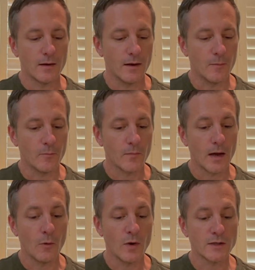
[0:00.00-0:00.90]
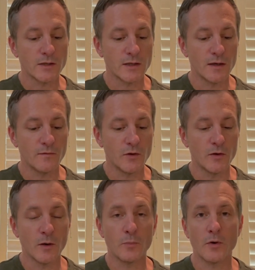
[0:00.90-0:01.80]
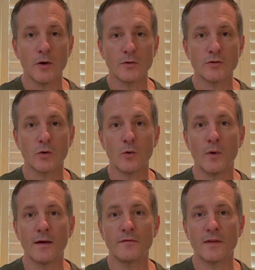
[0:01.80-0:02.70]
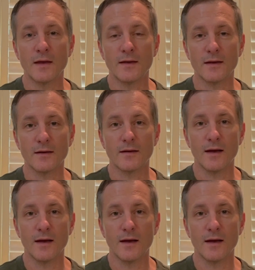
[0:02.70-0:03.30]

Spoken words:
I want to give you an approach or a way of thinking